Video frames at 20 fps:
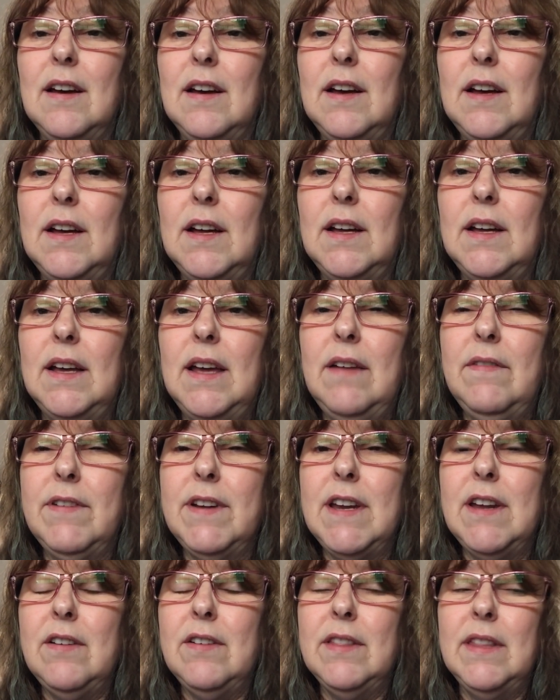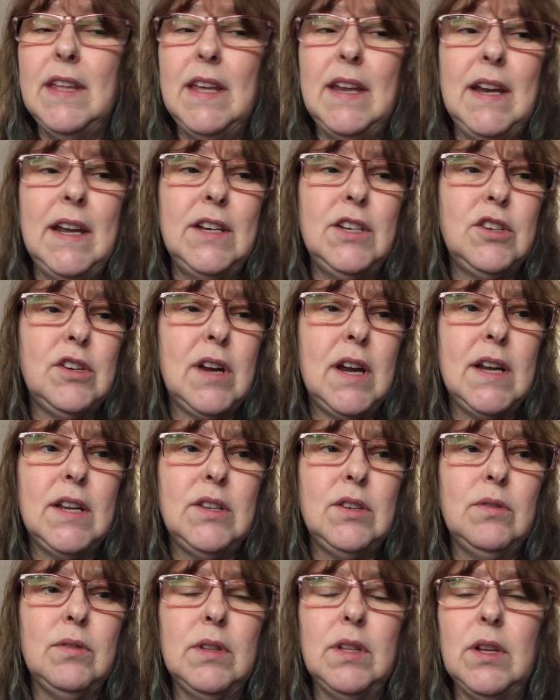Uh, every now and then I'd try to
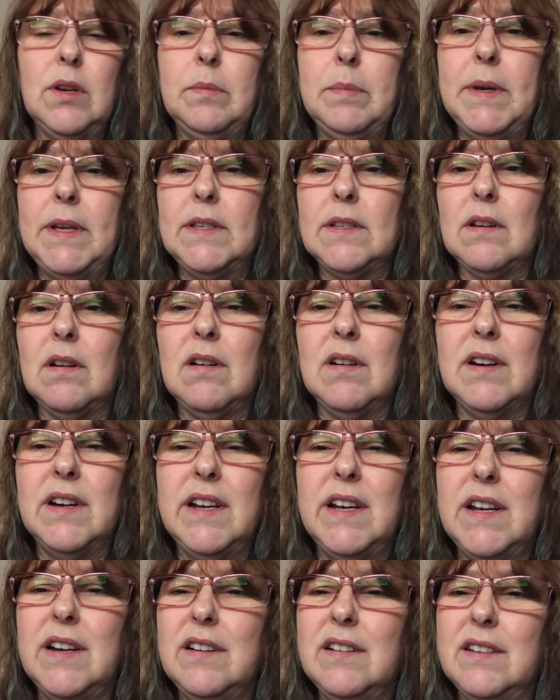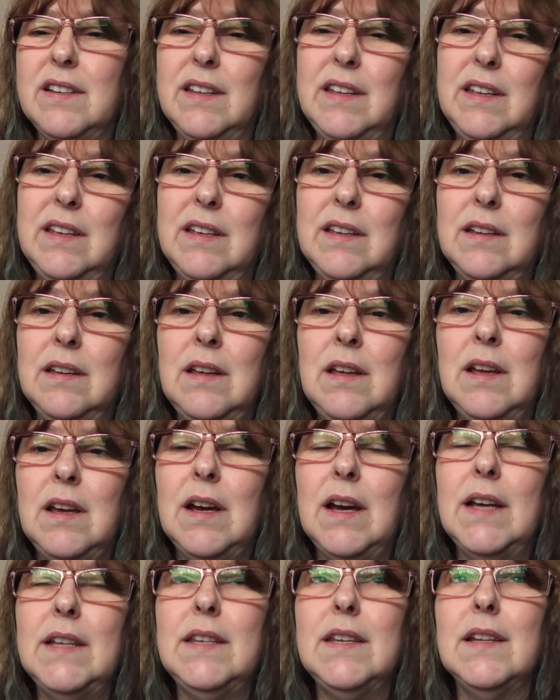do a little piece of art here and eh,
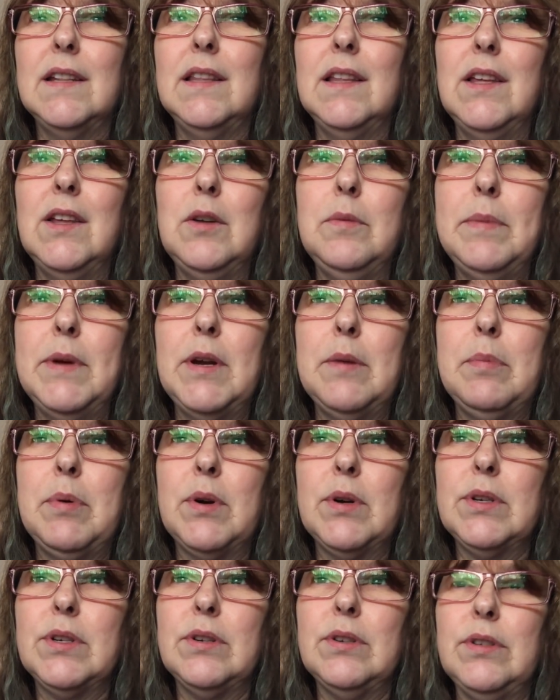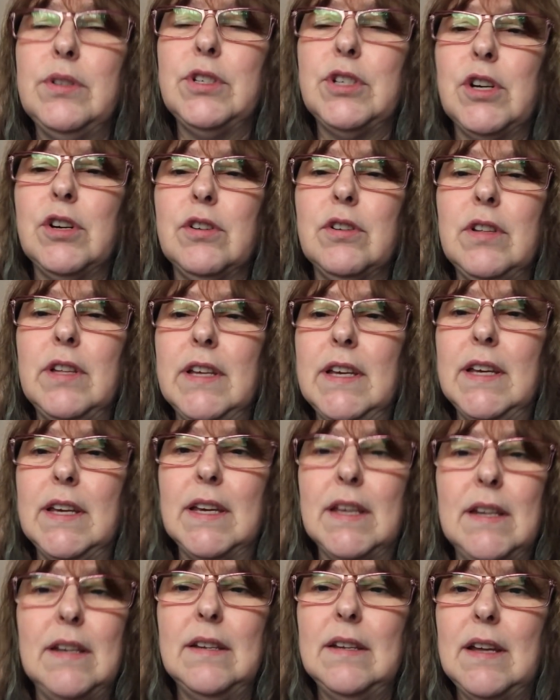I did a little bit of personal
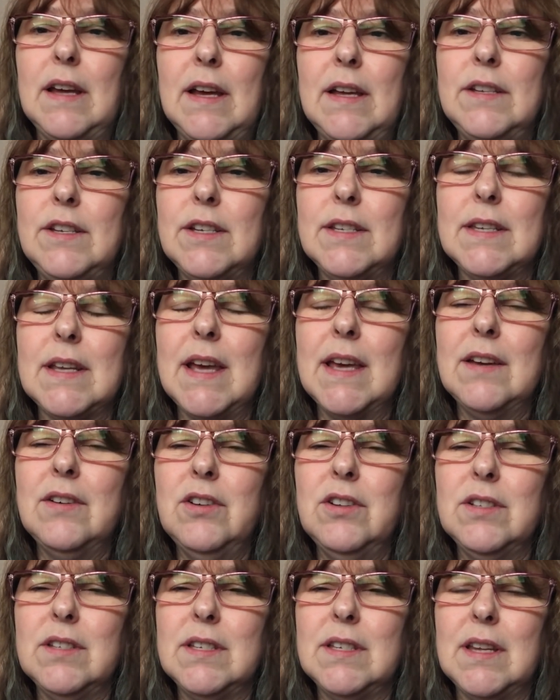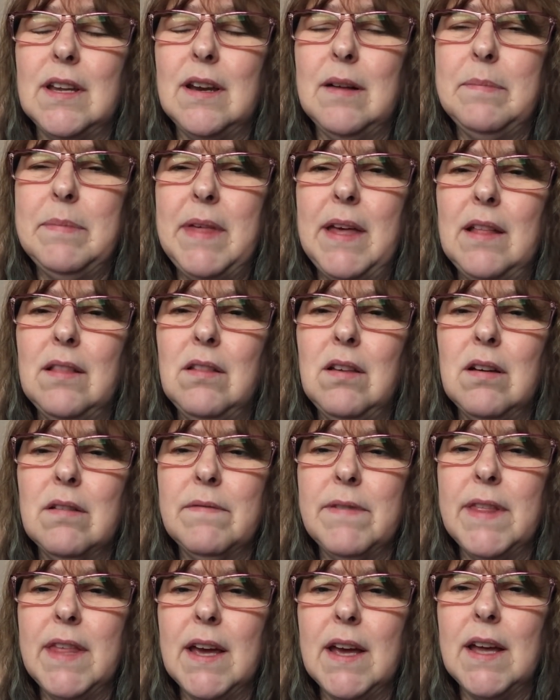journaling and I just I couldn't sit up that long
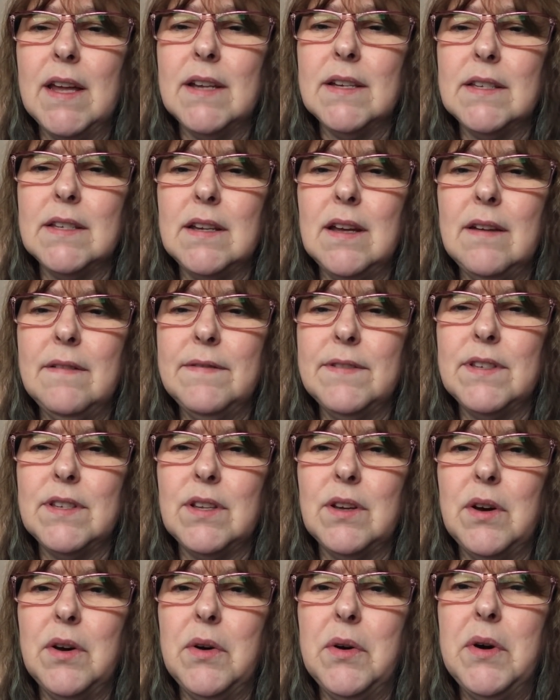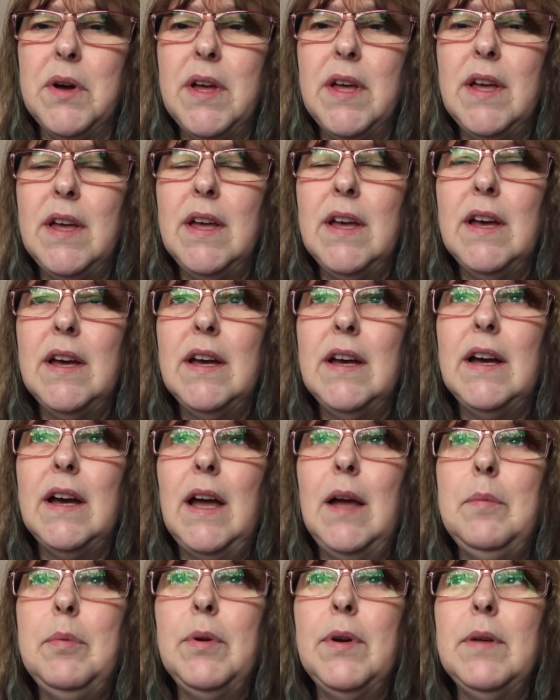for that kind of stuff so
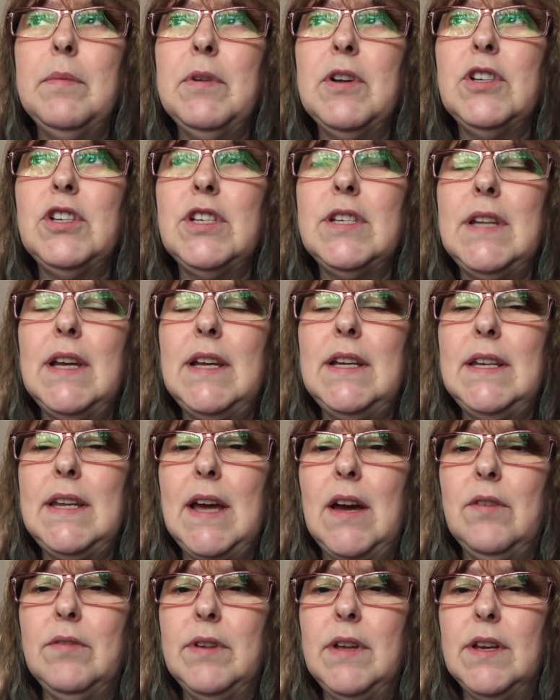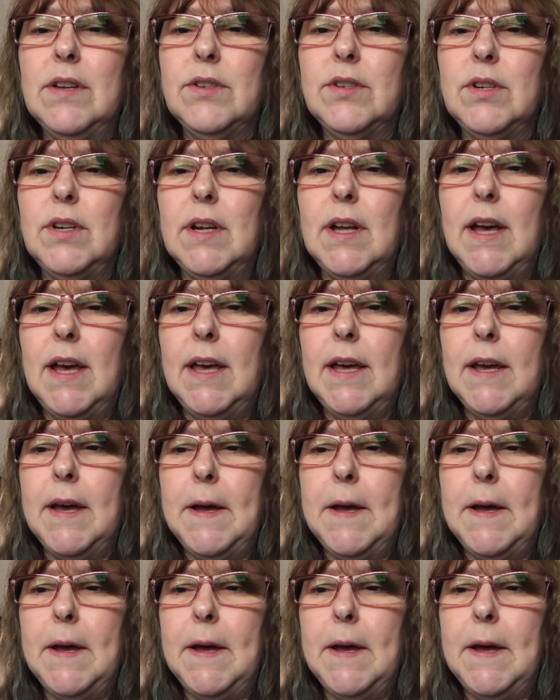I pretty much stayed down yesterday.